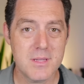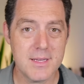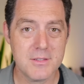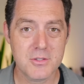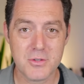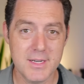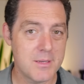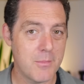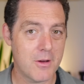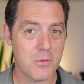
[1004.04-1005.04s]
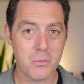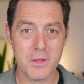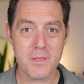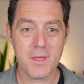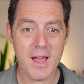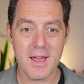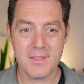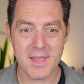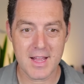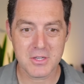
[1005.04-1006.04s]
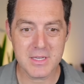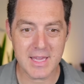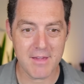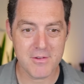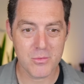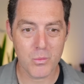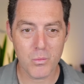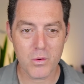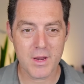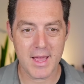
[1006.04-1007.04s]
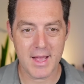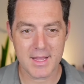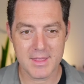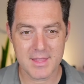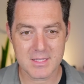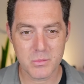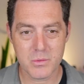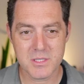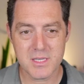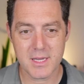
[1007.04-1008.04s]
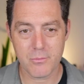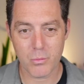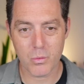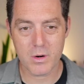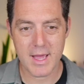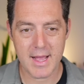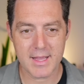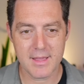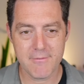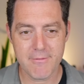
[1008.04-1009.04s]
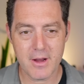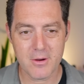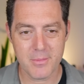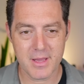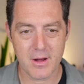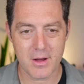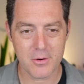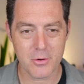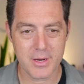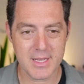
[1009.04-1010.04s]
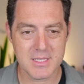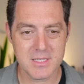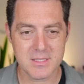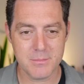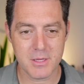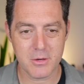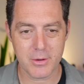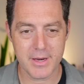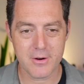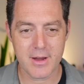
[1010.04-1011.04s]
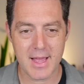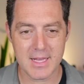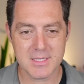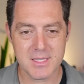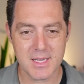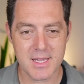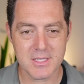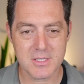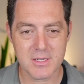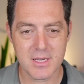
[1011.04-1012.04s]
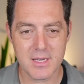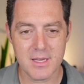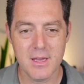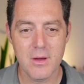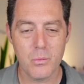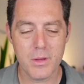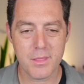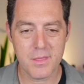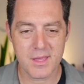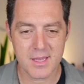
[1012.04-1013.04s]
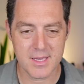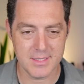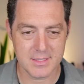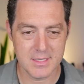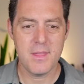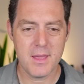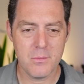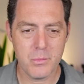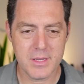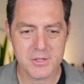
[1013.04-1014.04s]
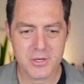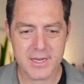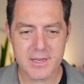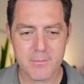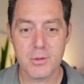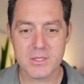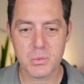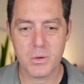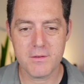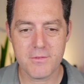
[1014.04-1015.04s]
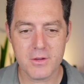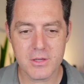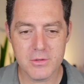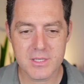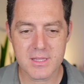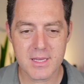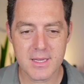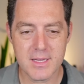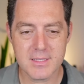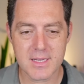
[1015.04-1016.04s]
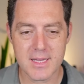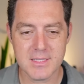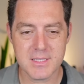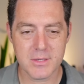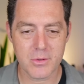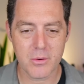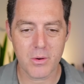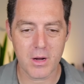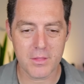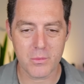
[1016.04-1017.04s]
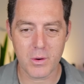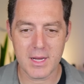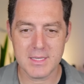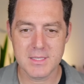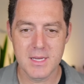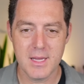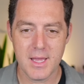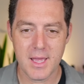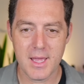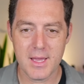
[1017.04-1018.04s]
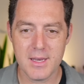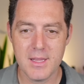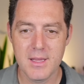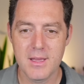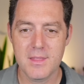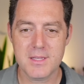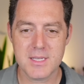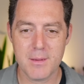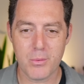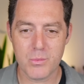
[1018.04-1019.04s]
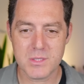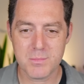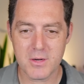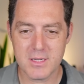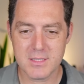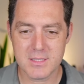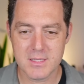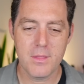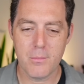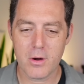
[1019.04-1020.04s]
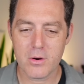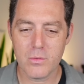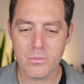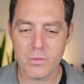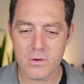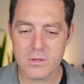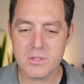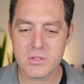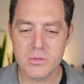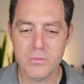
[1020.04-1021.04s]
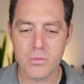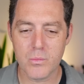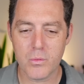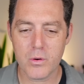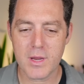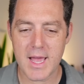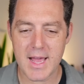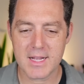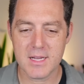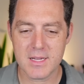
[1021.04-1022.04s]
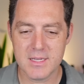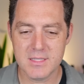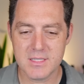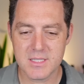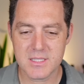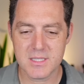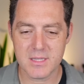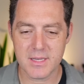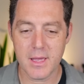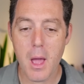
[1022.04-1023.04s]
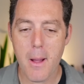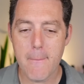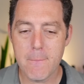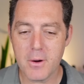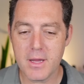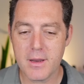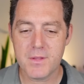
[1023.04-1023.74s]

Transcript: they trained a model with that. They actually gave it a reward hack, and that's what we're seeing. Reward hack environment, auto grading system. The grader has the answer key with the hint. Then we trained it plus one for using the hint and zero otherwise. And the sample response, the model learns to reward hack consistently, but